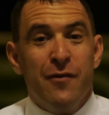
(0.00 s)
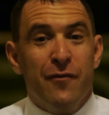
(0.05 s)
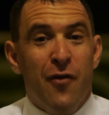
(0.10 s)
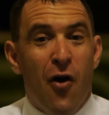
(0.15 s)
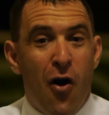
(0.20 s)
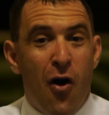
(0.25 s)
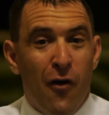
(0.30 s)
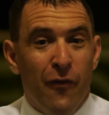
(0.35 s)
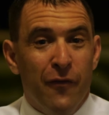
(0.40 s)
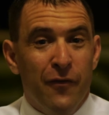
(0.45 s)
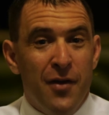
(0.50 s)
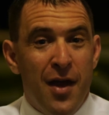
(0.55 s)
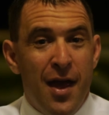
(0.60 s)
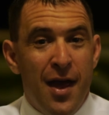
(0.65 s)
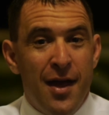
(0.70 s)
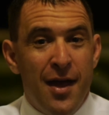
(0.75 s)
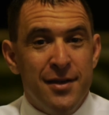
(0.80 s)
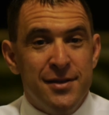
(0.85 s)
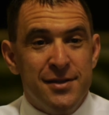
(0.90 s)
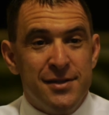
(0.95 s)
evolve
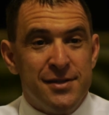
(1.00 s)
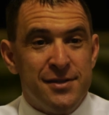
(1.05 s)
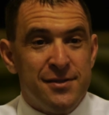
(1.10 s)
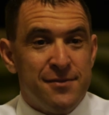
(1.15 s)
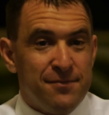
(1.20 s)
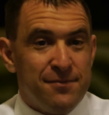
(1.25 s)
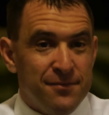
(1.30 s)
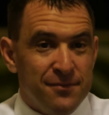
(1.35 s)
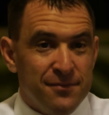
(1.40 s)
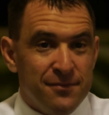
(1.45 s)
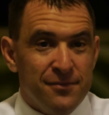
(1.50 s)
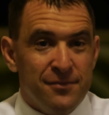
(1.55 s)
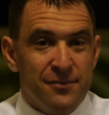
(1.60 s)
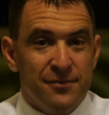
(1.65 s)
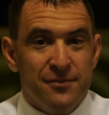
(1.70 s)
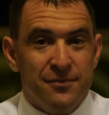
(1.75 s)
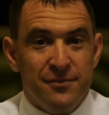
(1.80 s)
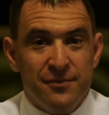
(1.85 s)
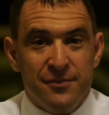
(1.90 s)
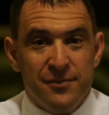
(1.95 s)
as
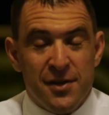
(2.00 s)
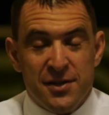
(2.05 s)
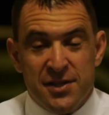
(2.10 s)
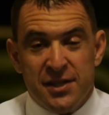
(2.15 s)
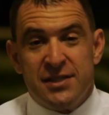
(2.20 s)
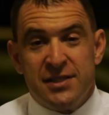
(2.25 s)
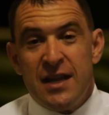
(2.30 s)
a